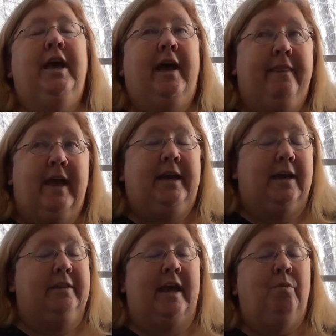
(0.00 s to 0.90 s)
And
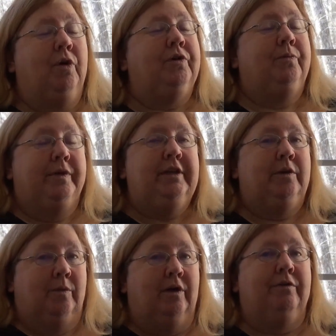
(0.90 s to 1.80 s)
that, that worked really
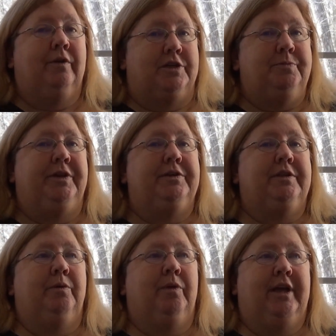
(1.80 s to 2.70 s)
well for us because
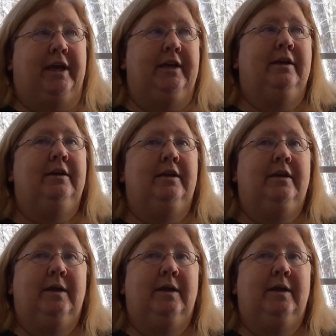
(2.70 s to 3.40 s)
they were getting,